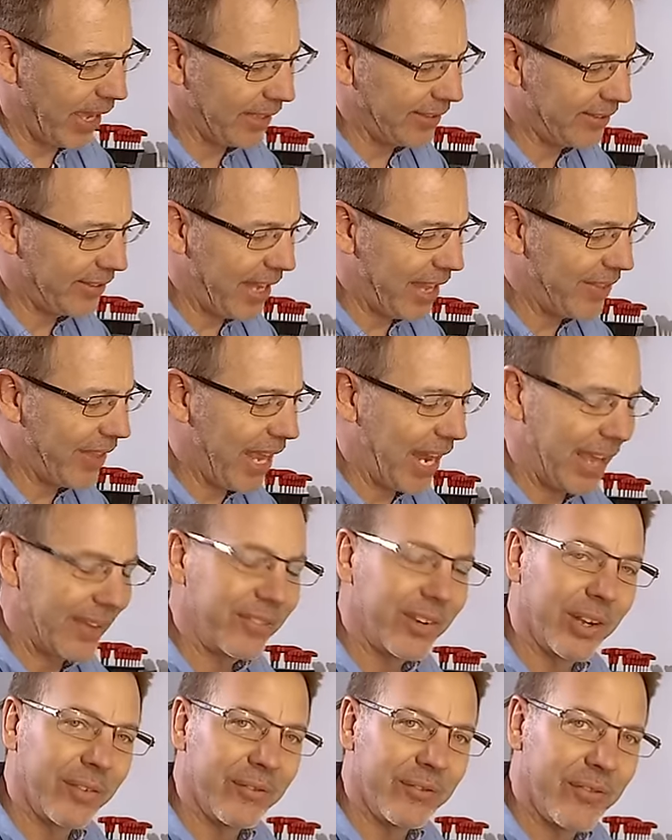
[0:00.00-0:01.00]
I say that
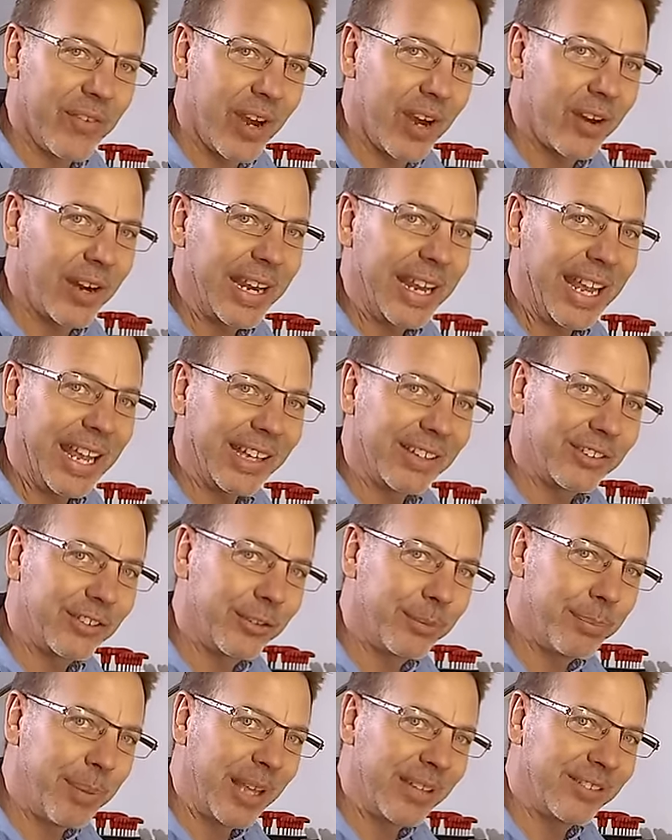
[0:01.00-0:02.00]
having a very
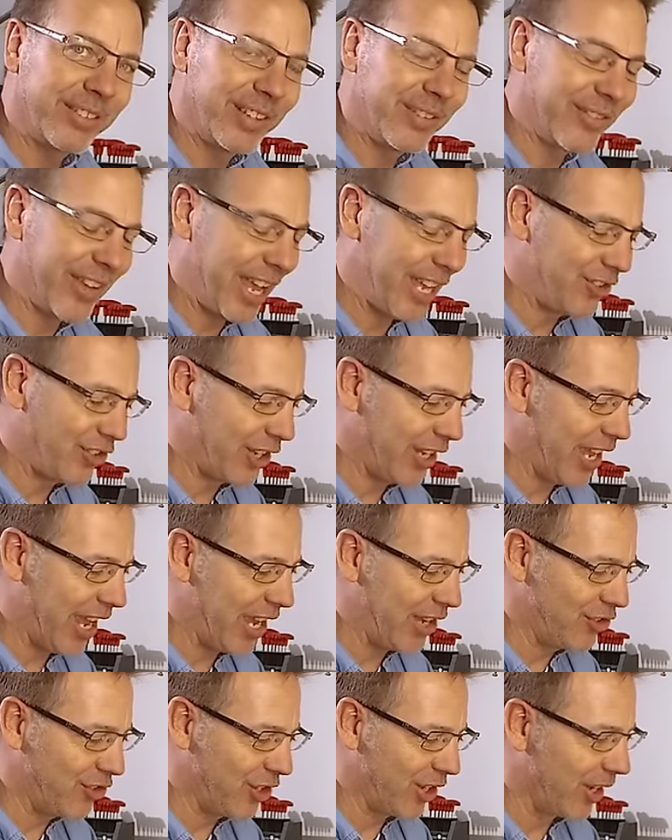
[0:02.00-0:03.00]
expensive
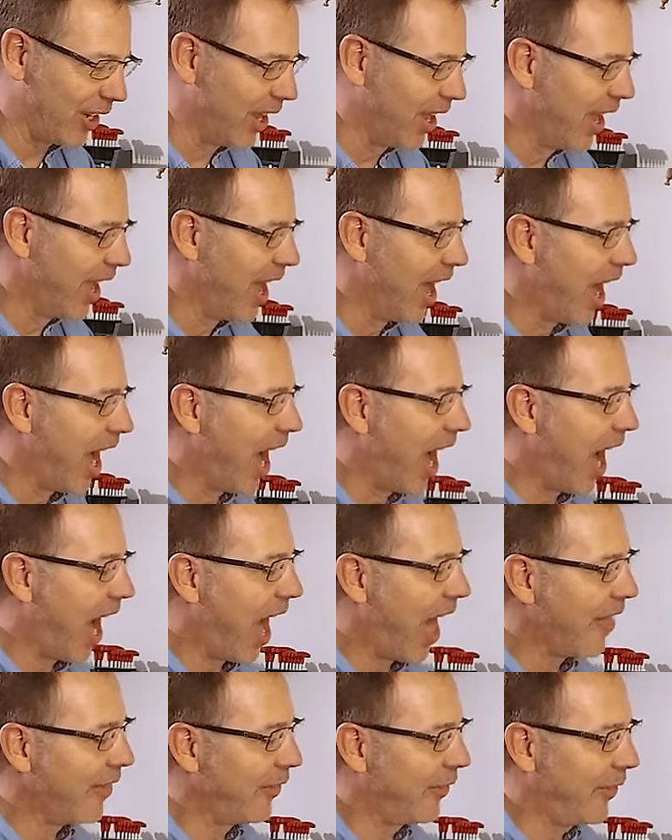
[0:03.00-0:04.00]
education
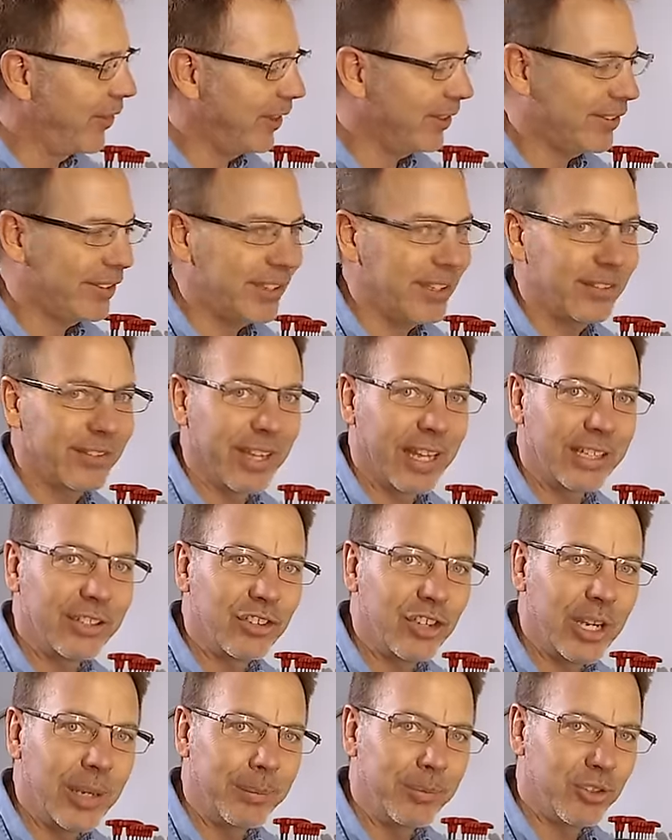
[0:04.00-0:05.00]
this is a
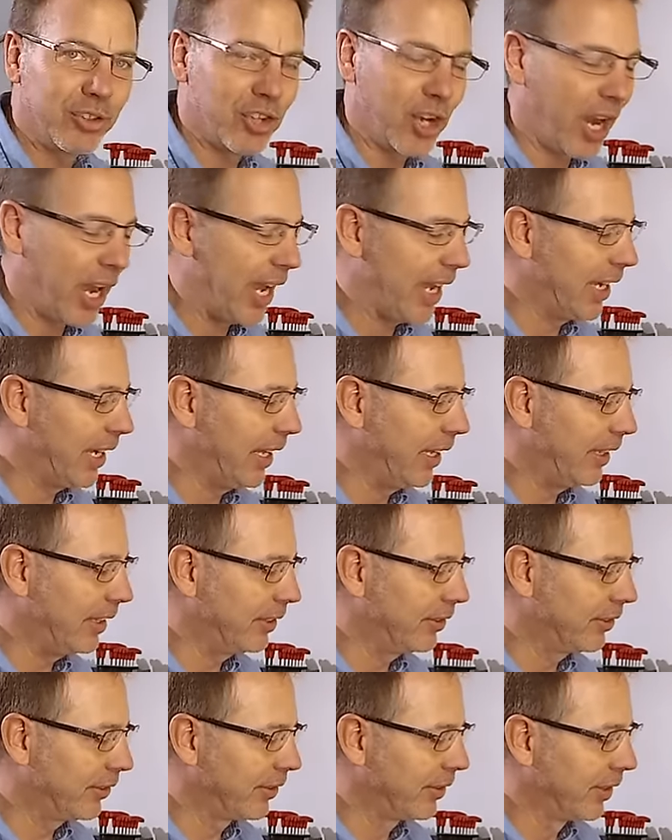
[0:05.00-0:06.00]
cheap
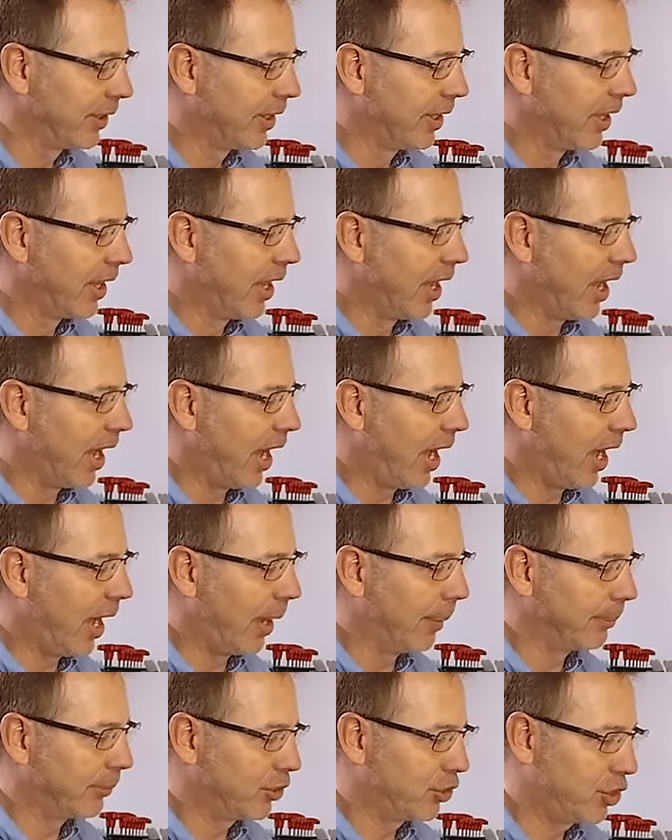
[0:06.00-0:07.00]
Chinese
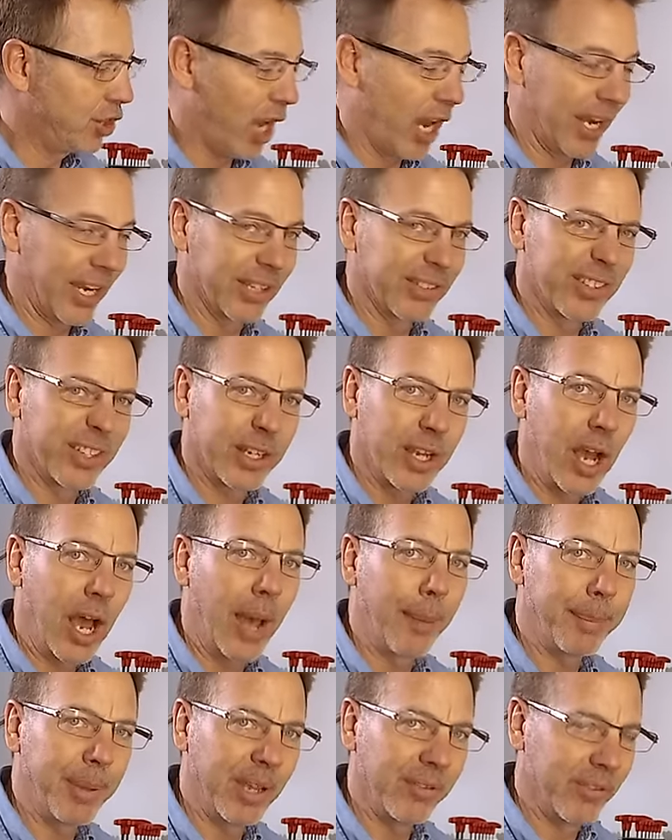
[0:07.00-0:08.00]
um, chuck. It's a
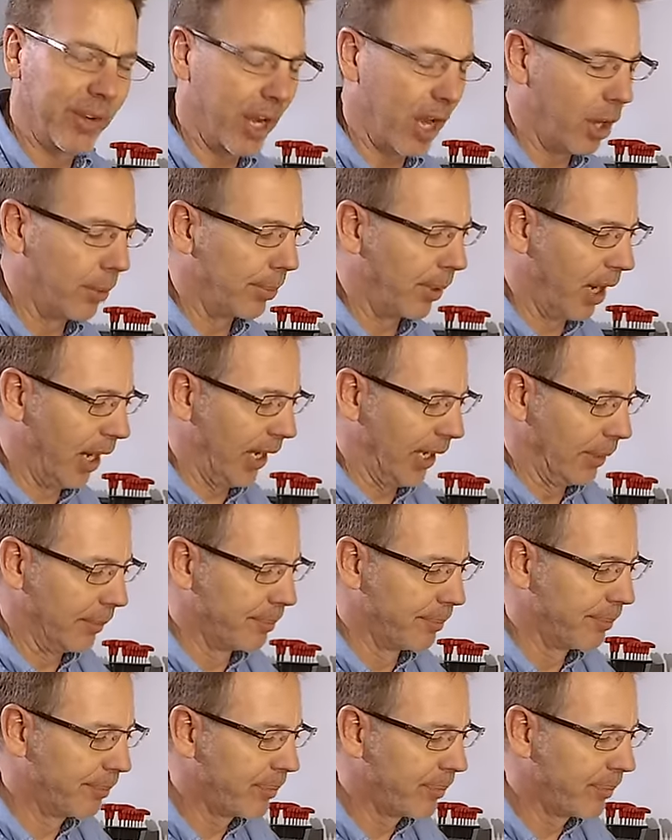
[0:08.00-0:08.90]
copy of an Albrecht.